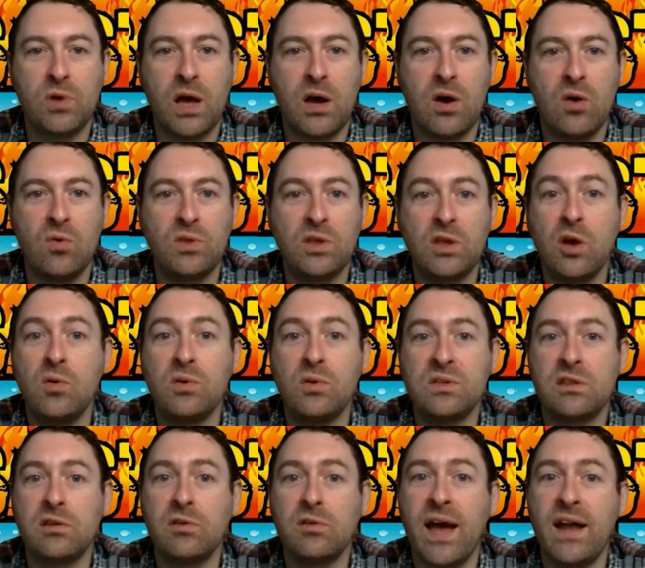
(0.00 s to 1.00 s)
only go
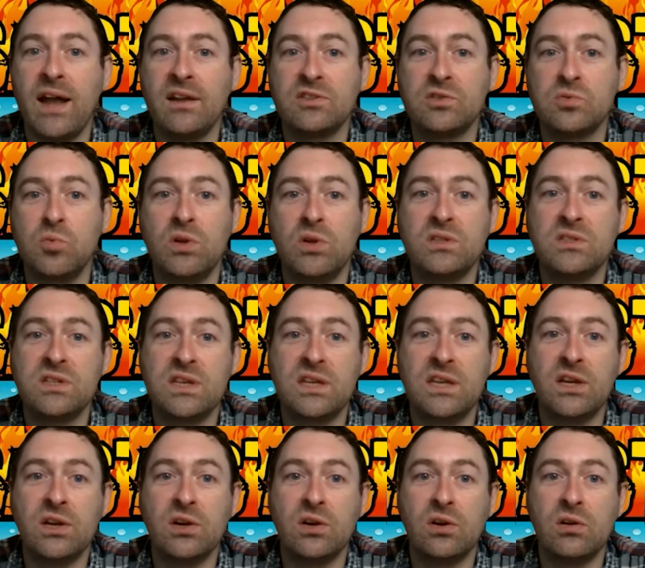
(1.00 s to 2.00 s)
into their attics once a
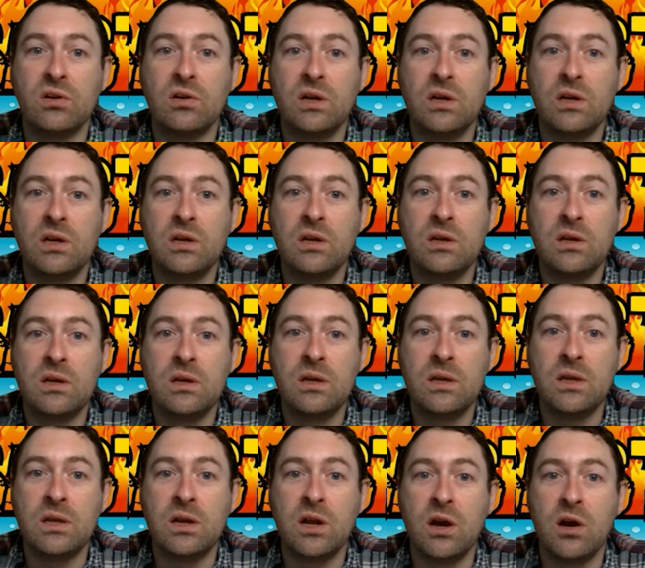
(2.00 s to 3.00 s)
year,
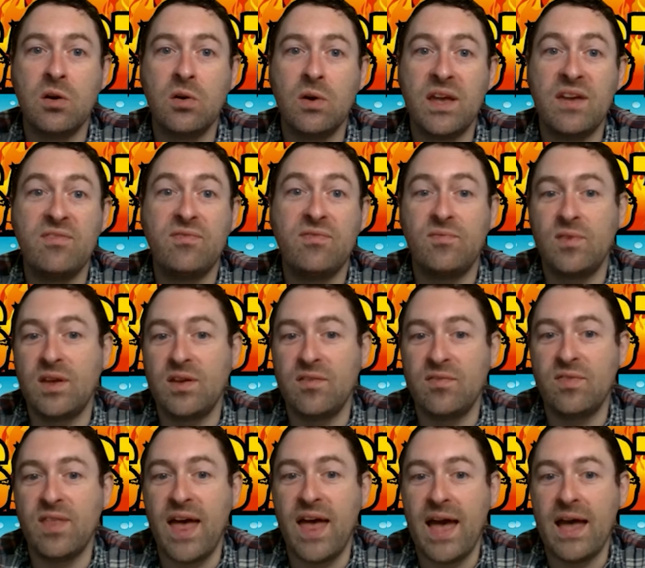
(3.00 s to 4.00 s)

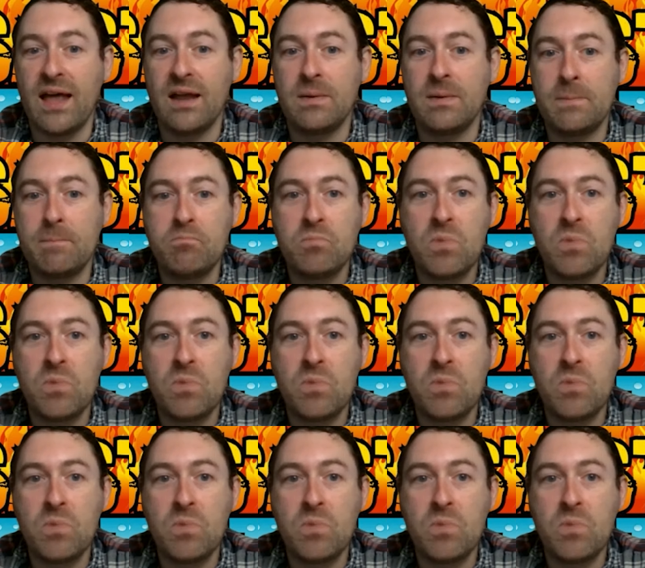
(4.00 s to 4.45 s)
if that.